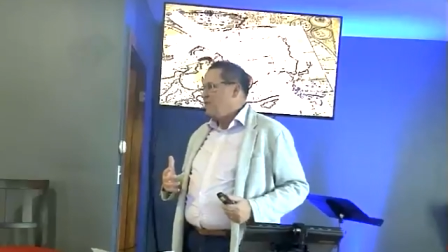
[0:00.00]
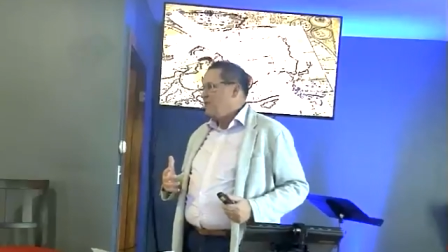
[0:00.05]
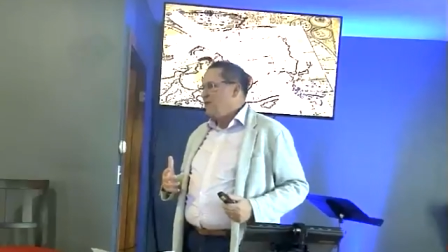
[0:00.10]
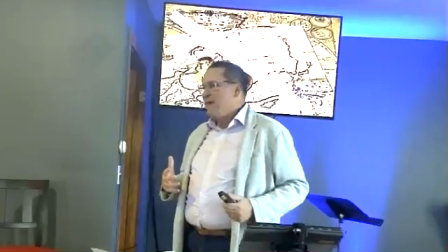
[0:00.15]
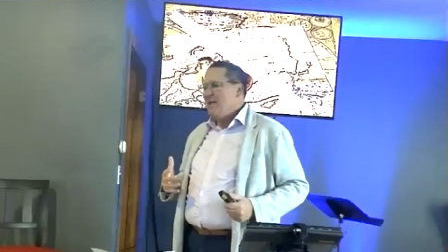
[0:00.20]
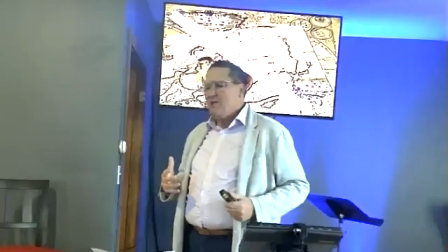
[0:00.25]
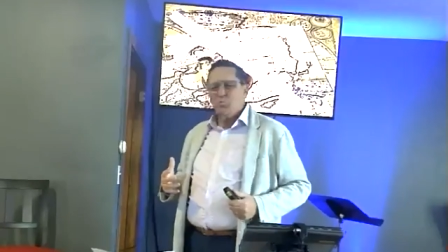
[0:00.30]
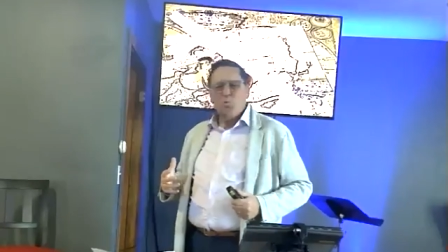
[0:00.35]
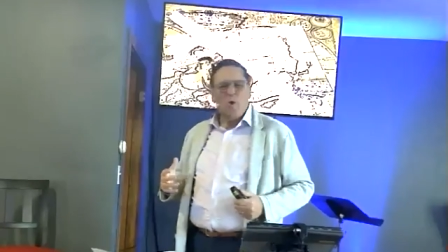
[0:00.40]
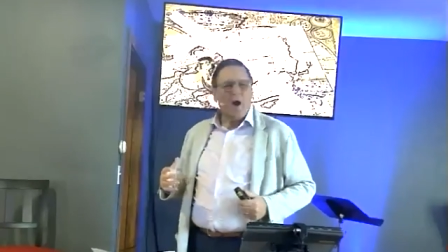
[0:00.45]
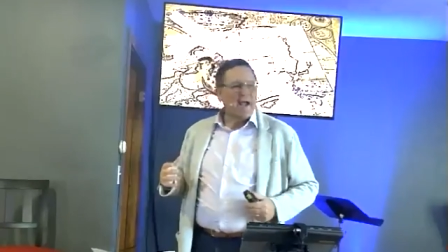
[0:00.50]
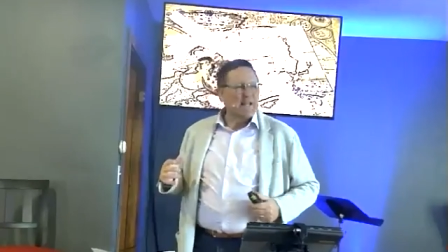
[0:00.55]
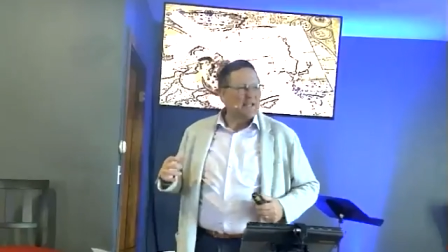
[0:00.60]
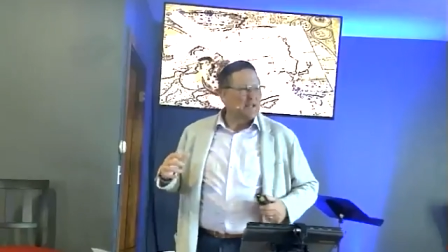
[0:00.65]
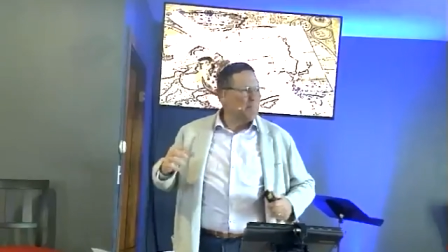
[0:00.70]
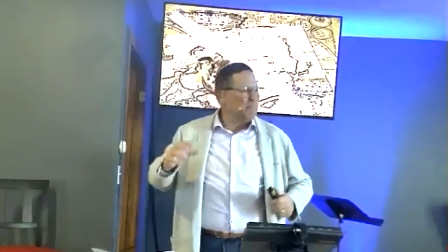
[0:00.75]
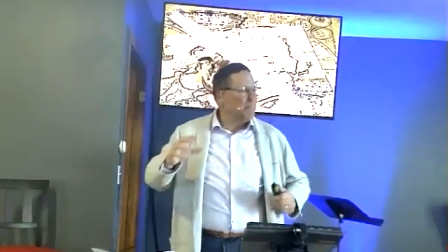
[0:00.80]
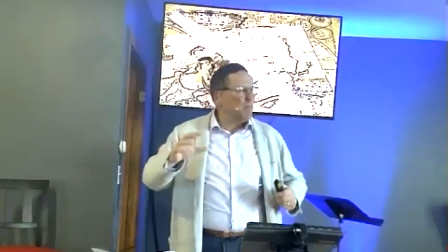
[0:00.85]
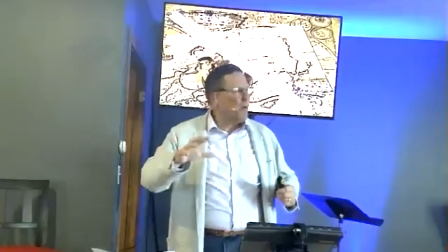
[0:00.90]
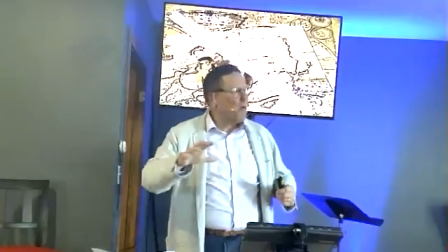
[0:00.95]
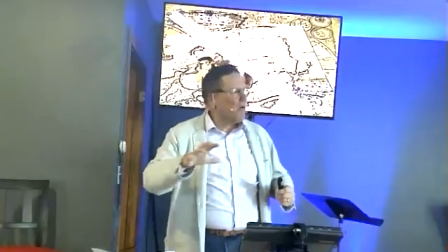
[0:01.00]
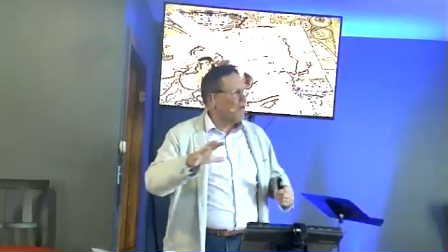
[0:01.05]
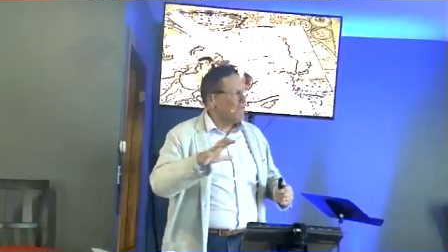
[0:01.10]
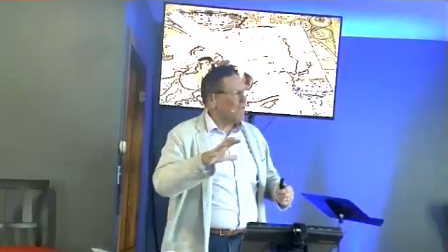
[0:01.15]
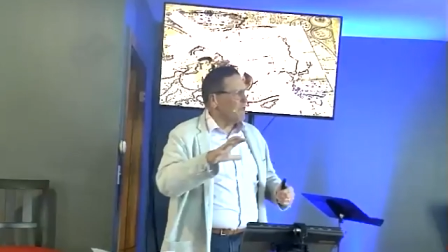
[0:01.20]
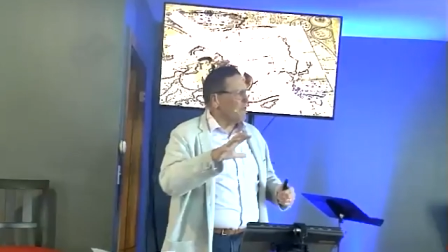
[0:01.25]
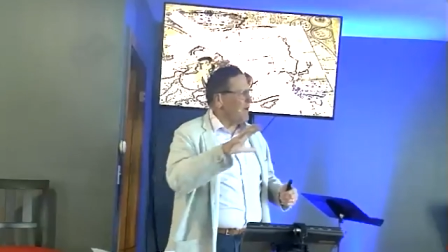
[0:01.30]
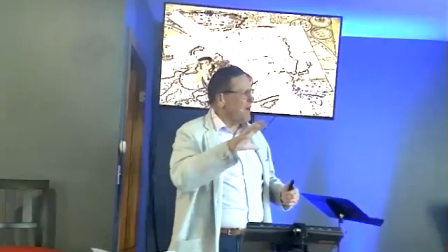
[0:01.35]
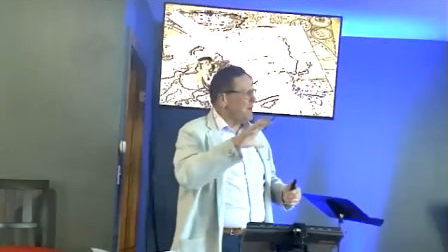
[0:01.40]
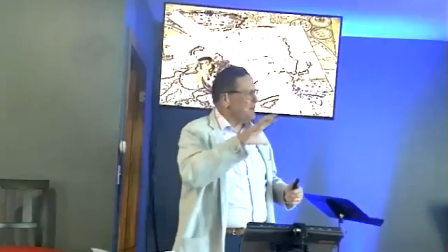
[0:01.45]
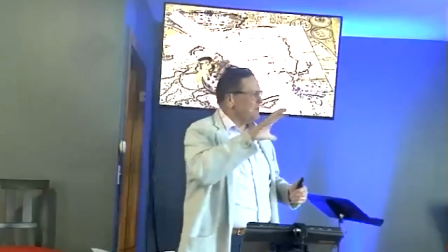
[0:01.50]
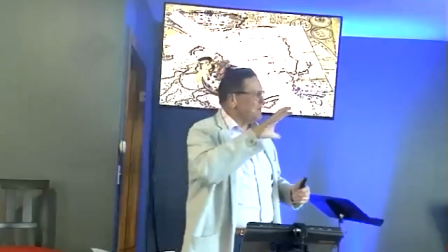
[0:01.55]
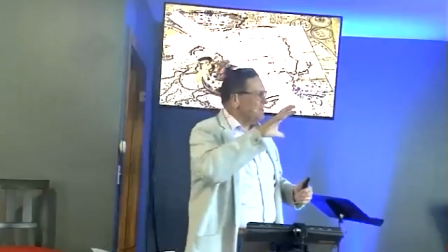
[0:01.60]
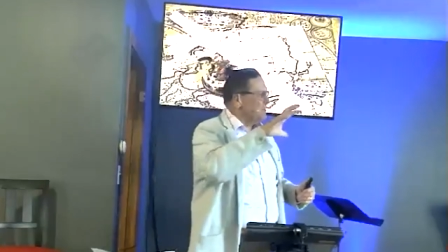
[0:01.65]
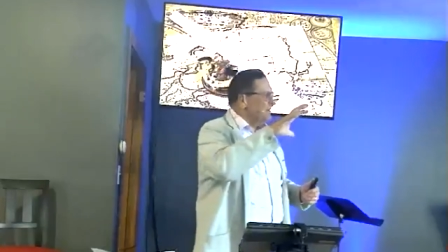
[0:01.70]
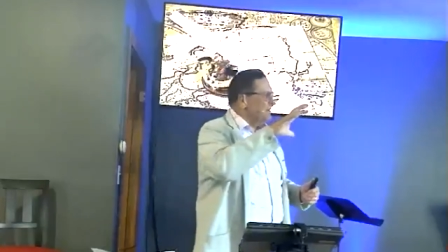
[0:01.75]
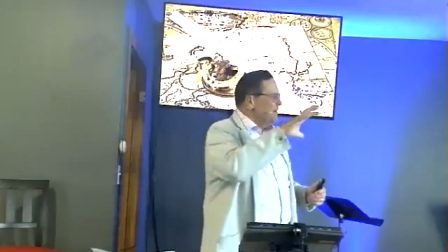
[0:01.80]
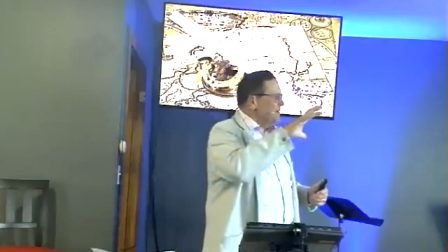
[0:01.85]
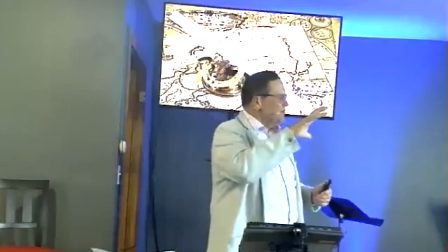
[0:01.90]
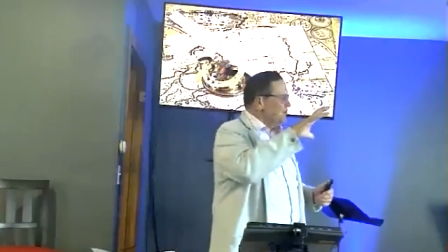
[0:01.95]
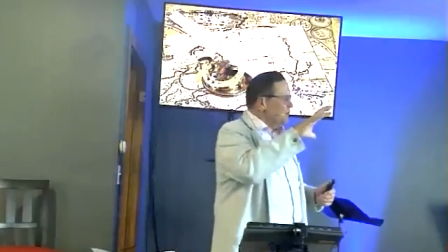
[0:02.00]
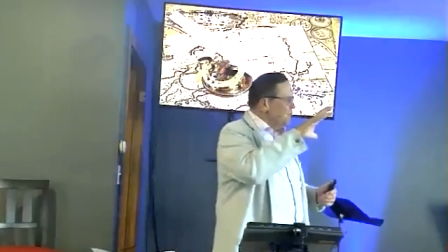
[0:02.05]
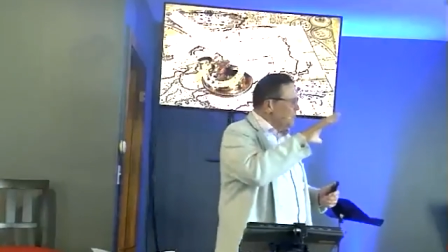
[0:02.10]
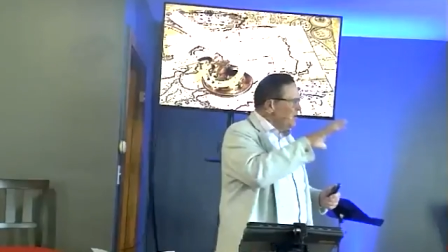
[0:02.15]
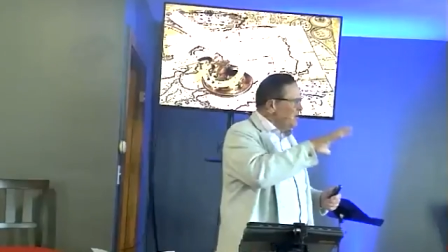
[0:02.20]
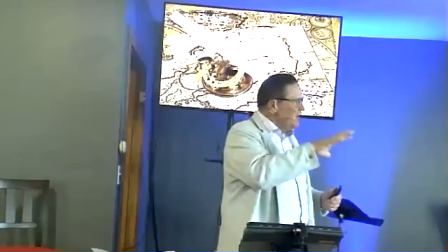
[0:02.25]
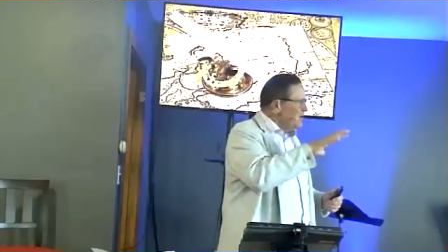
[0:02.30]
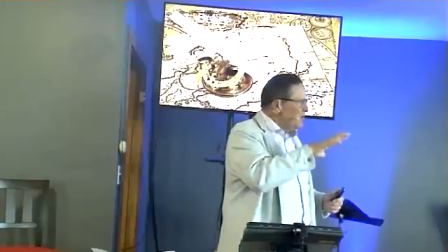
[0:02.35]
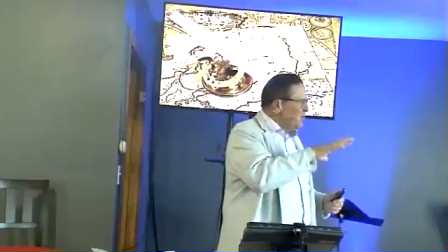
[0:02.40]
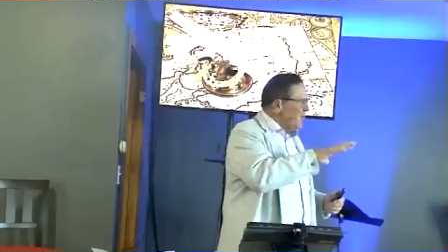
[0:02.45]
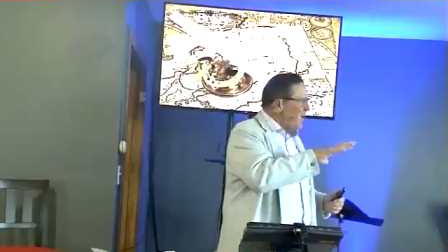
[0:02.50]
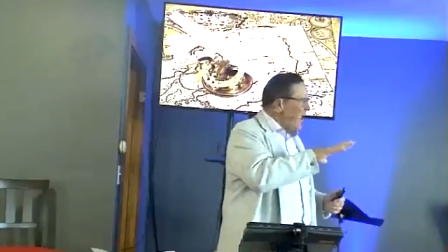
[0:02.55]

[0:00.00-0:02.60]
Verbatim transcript: So that's why it's important for us to really